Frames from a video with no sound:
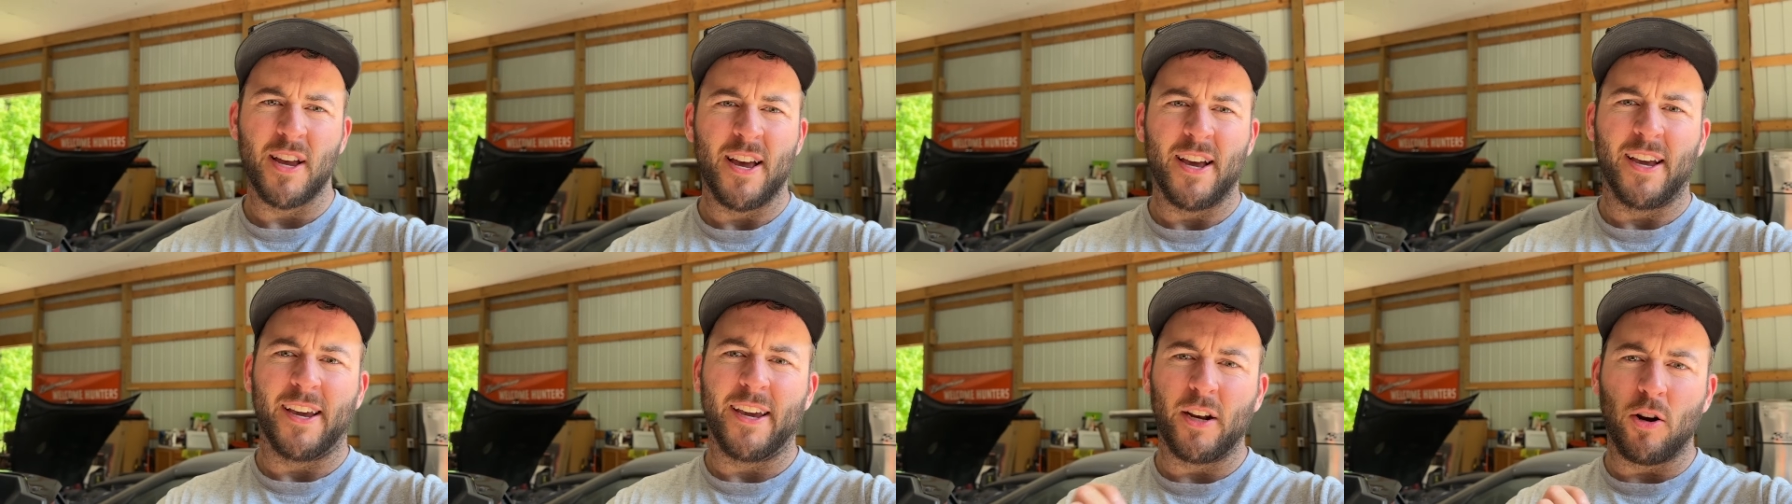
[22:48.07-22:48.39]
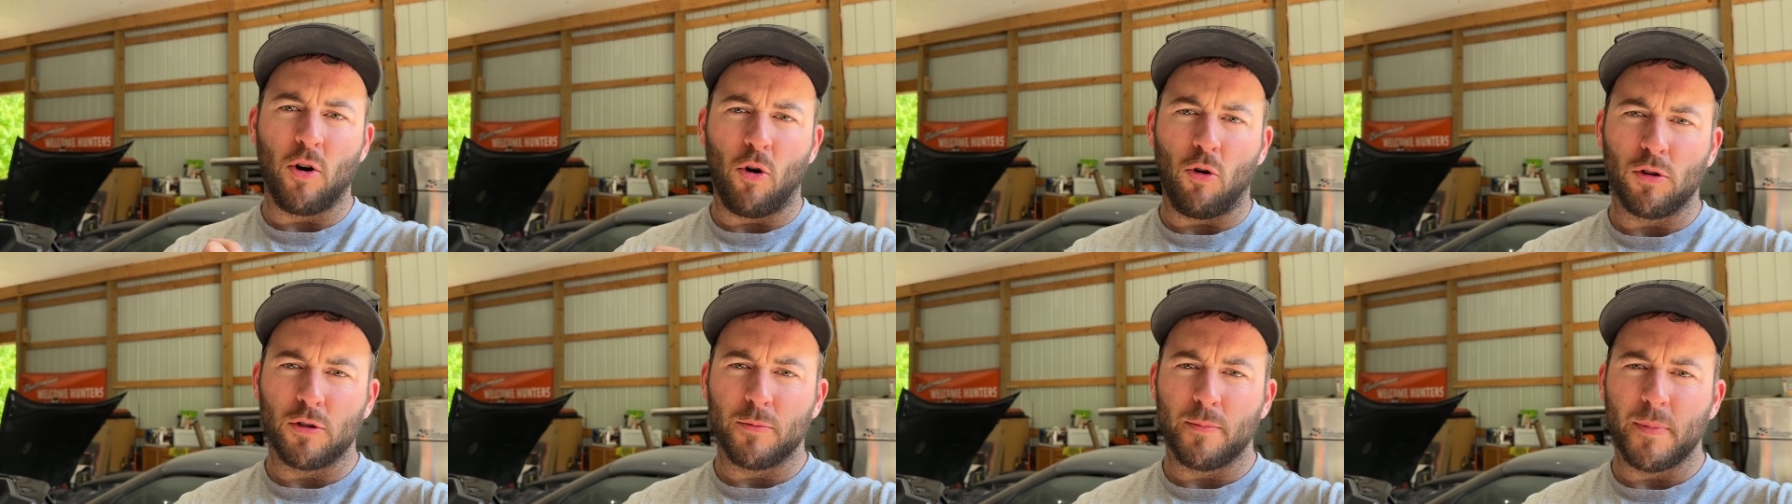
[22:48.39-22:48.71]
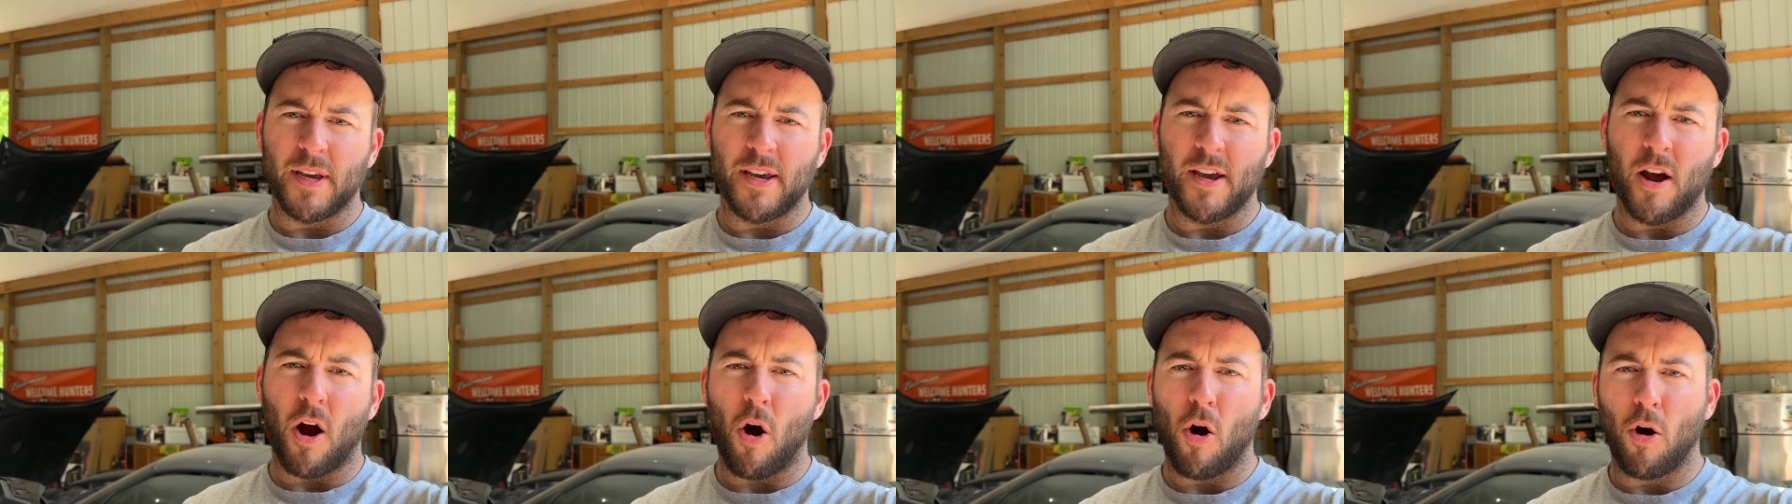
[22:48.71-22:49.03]
get a hold of
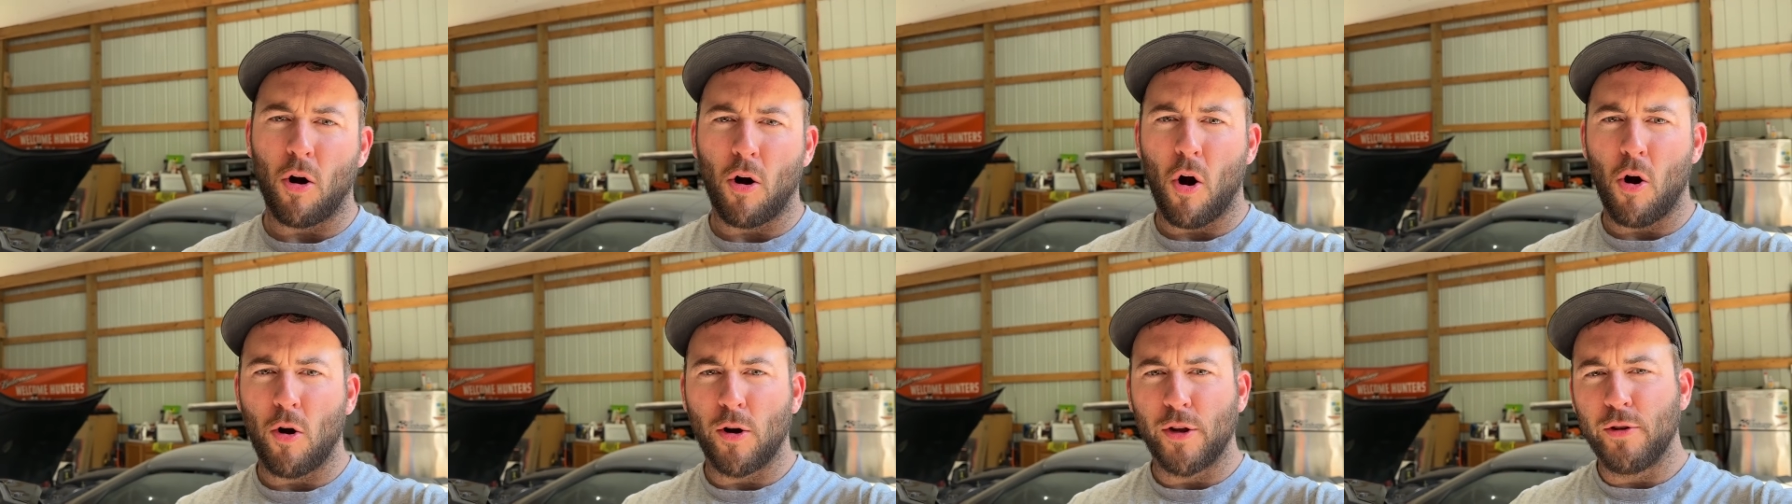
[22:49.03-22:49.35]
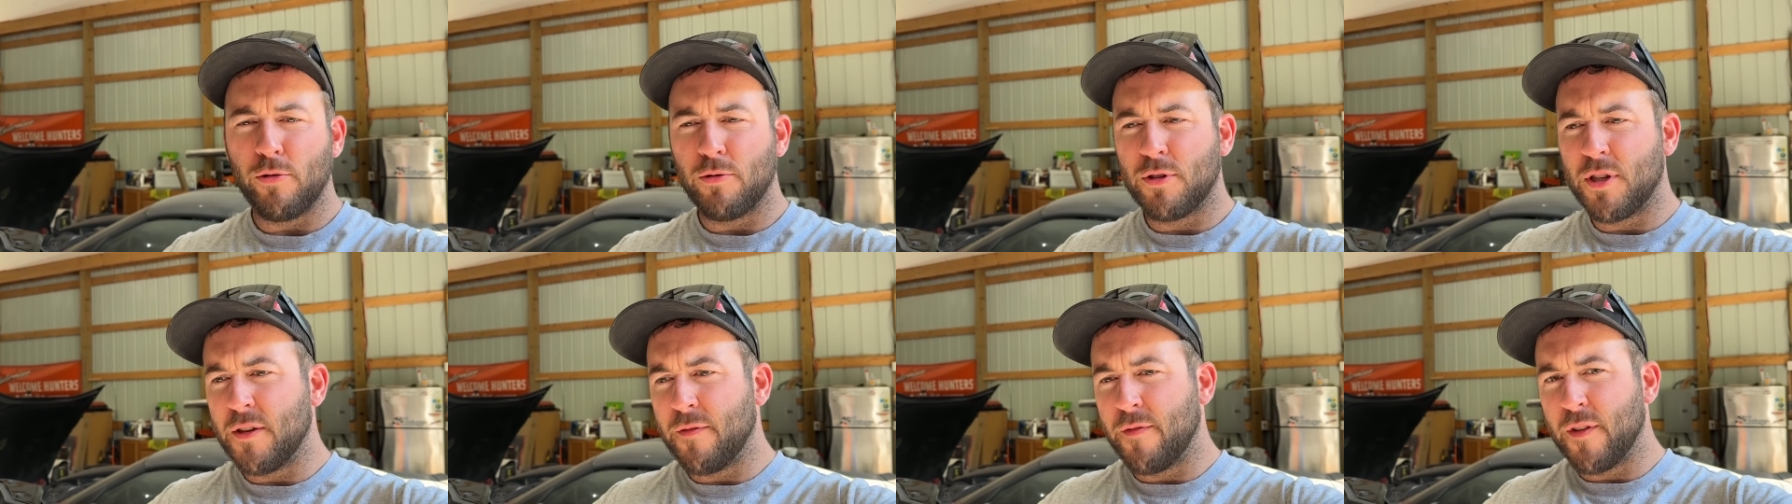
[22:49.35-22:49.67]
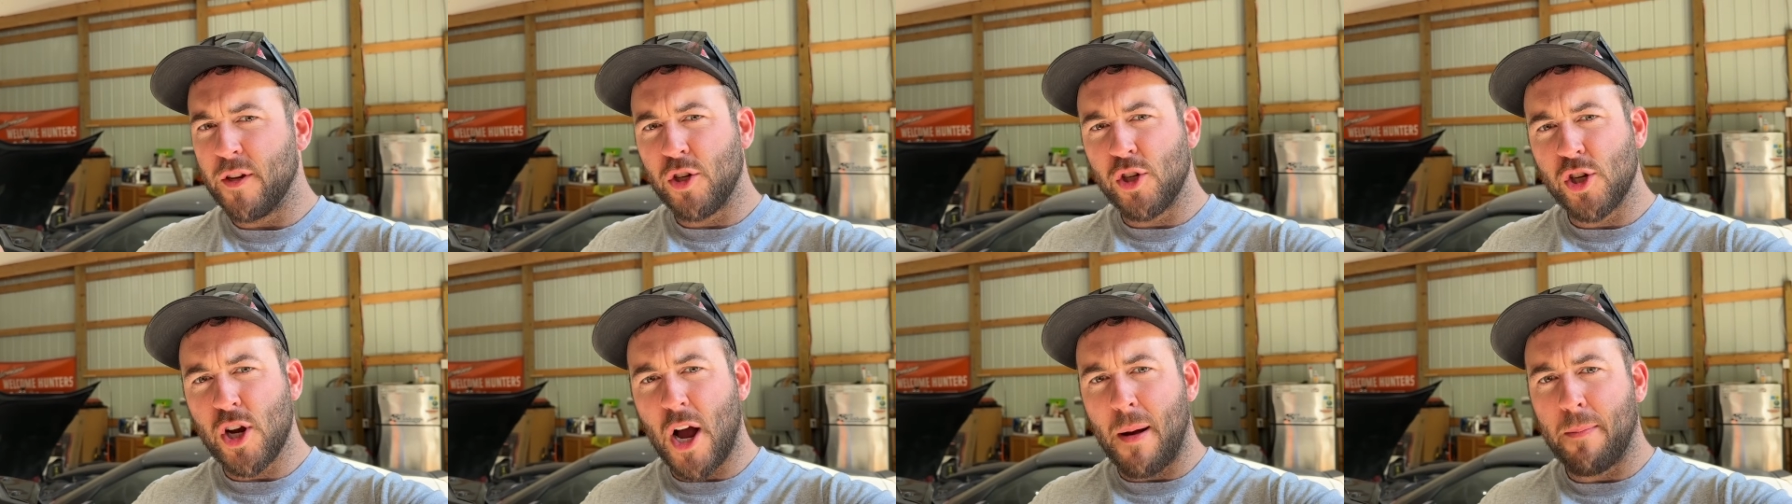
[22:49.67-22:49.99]
me,
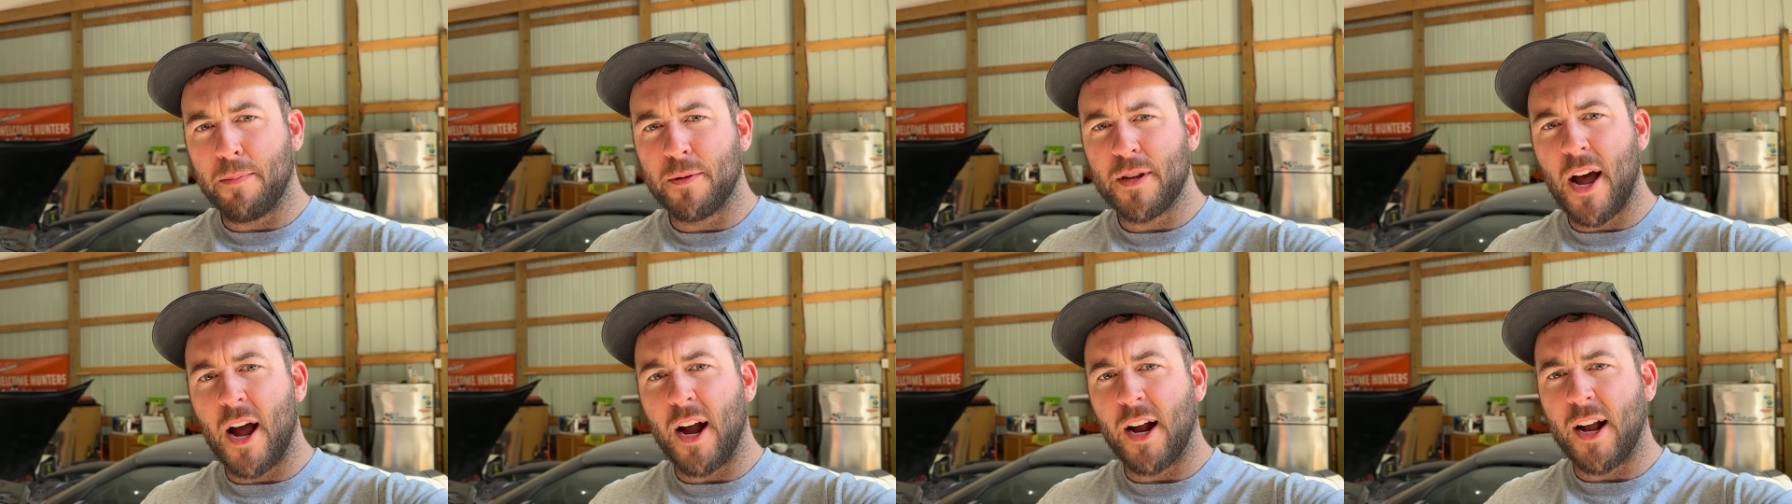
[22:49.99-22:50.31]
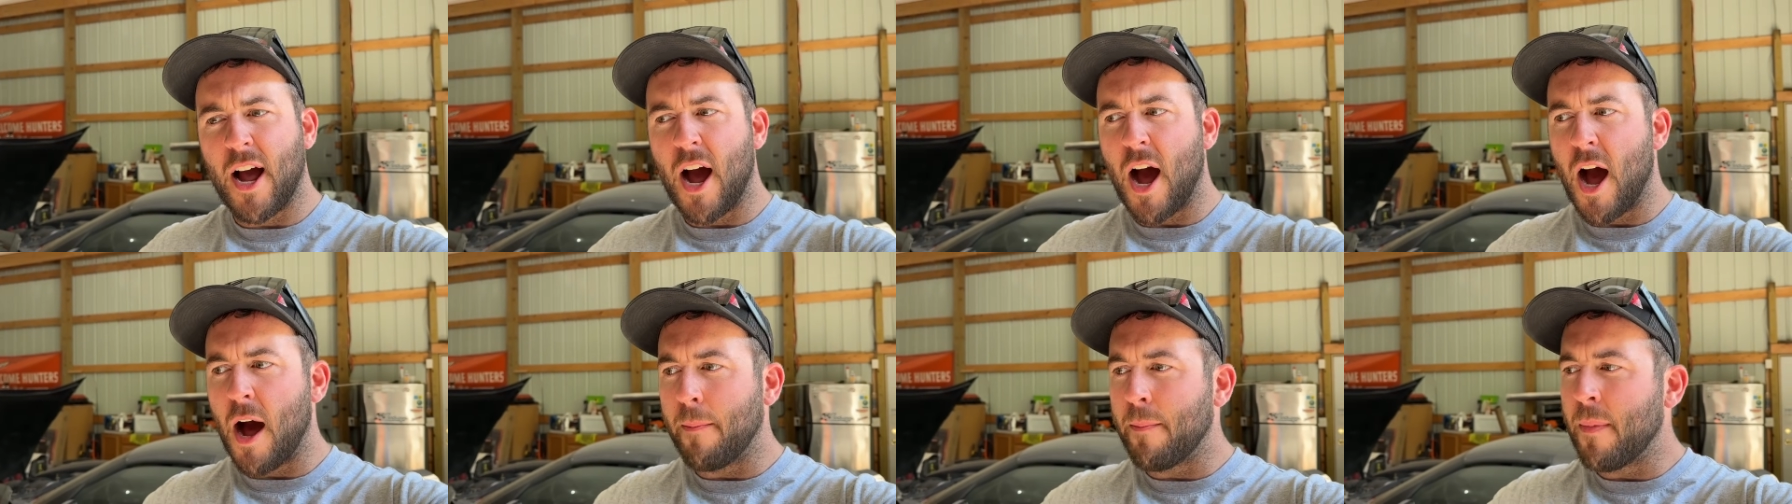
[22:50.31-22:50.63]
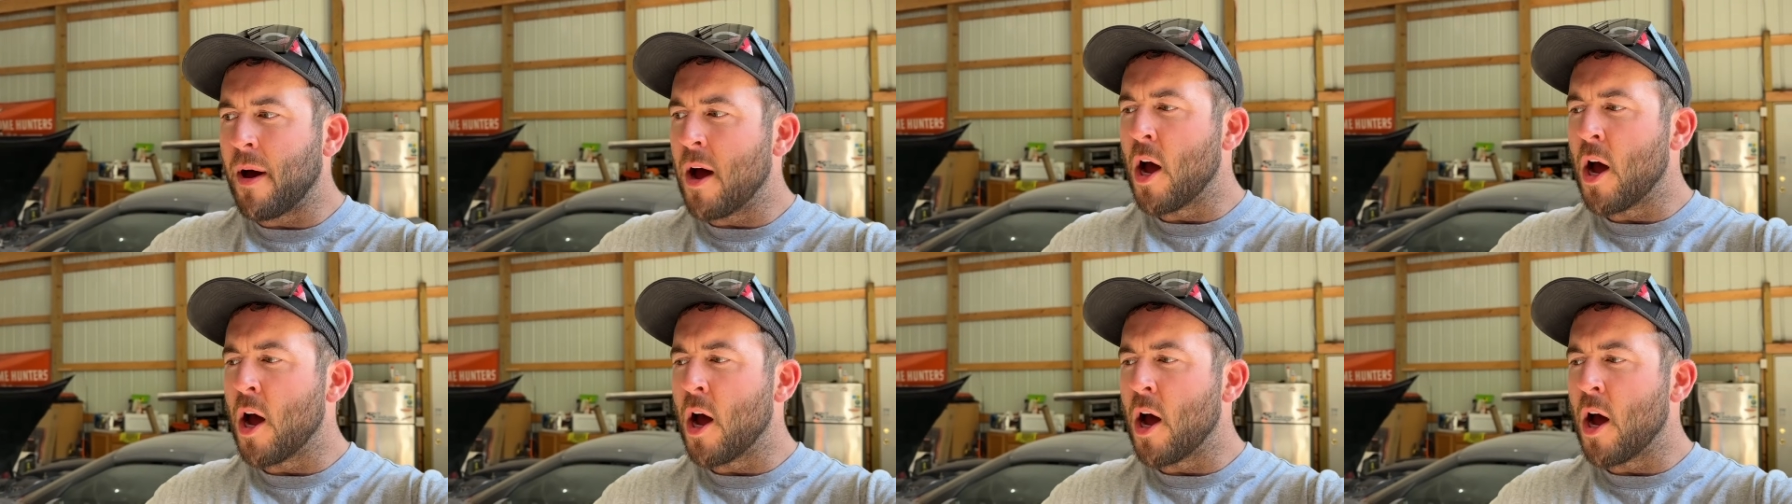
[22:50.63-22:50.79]
rrutvshop.com.